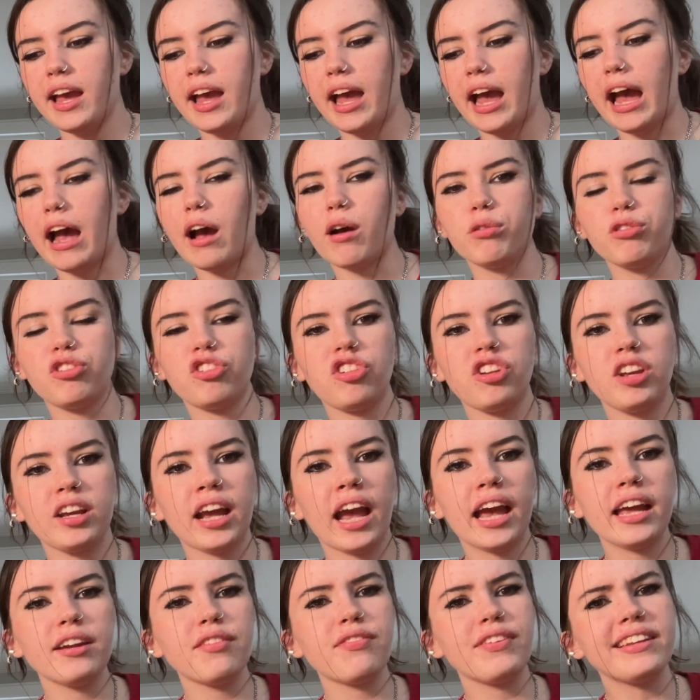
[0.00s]
how she
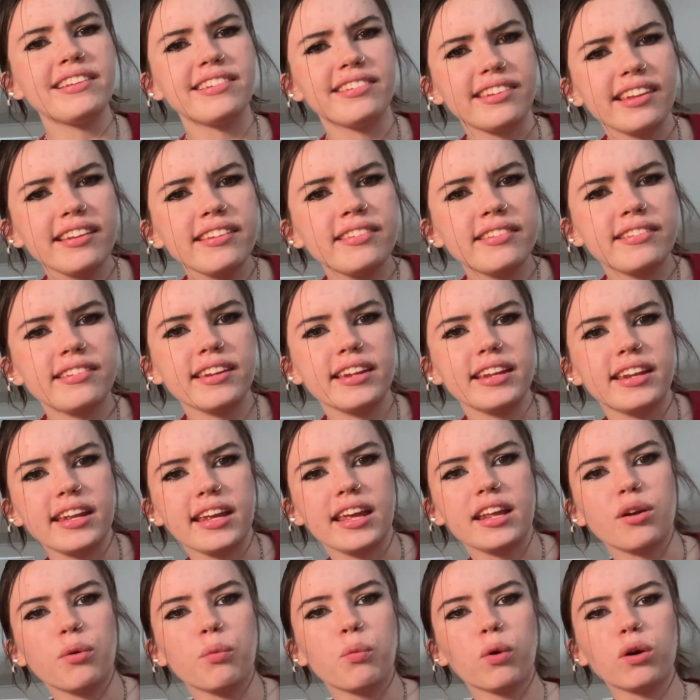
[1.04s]
kind of existed
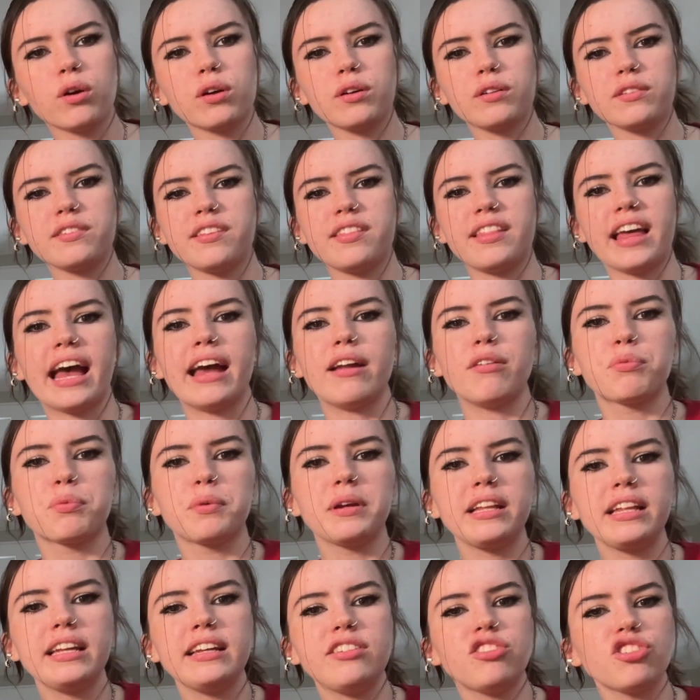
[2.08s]
in a world that
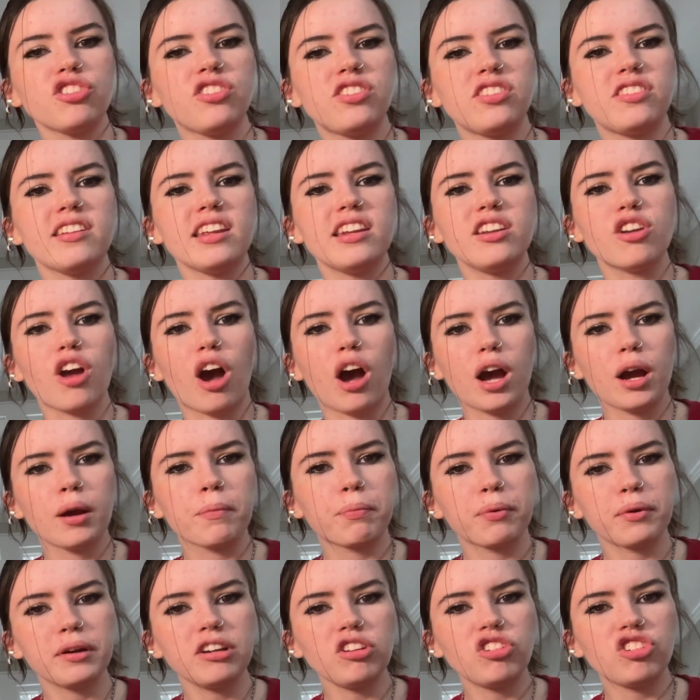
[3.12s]
really just did not
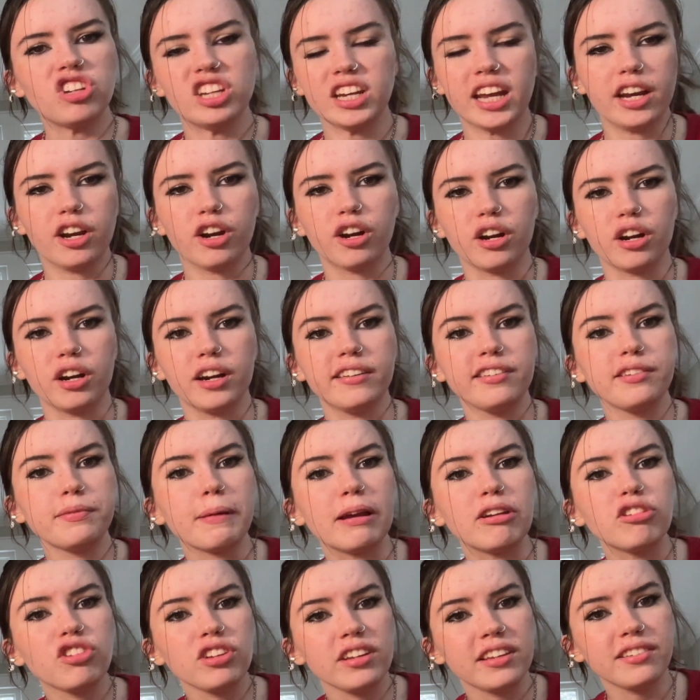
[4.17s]
appreciate her,
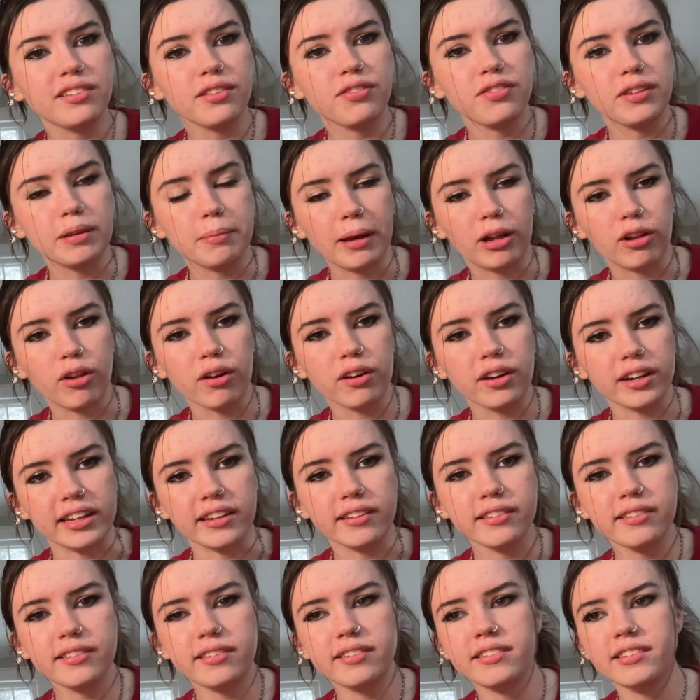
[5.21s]
especially as a female
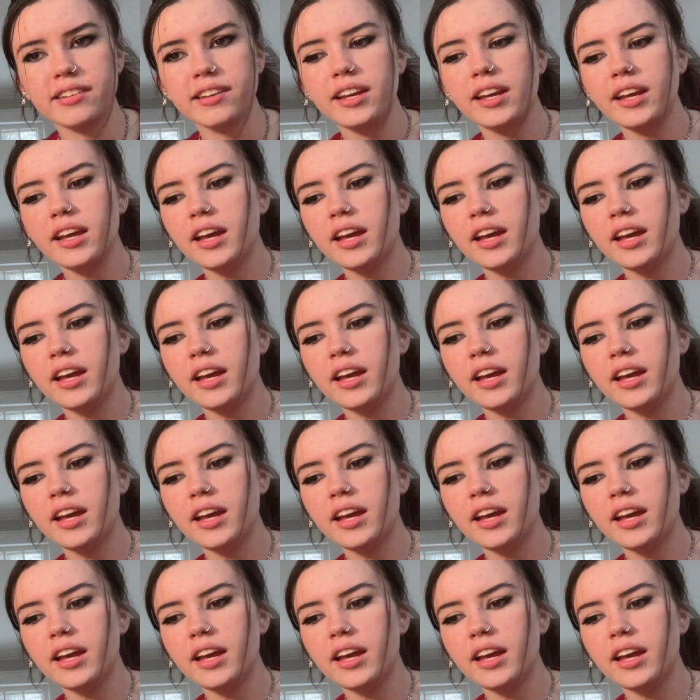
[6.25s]
artist.